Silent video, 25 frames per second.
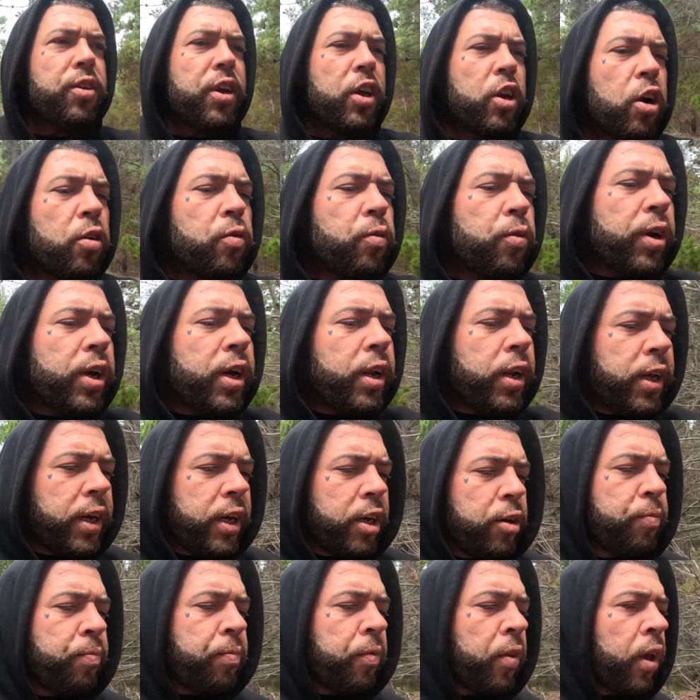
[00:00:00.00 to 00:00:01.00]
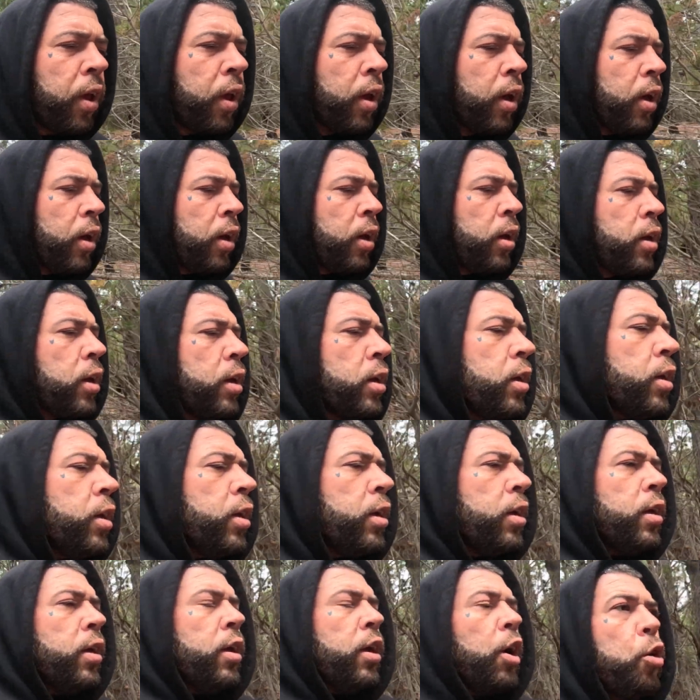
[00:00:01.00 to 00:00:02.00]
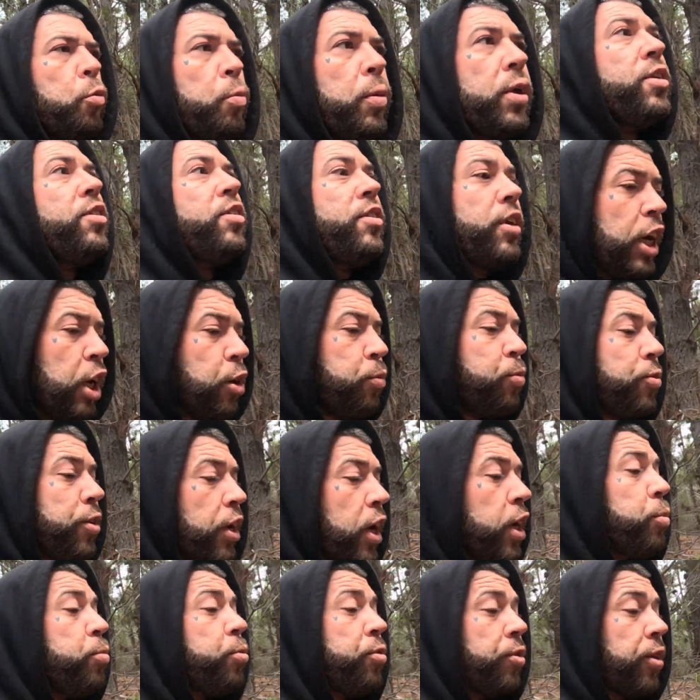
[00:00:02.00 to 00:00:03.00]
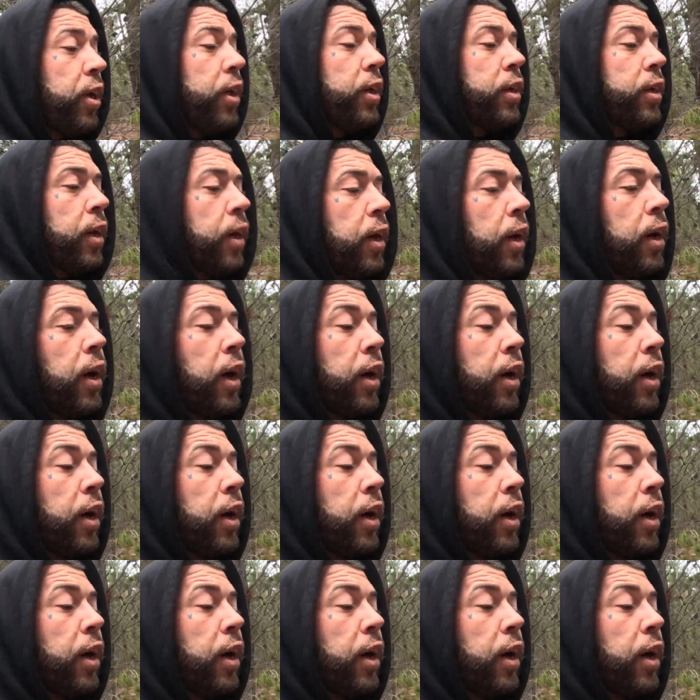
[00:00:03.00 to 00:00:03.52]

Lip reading: And I'm a deep thinker,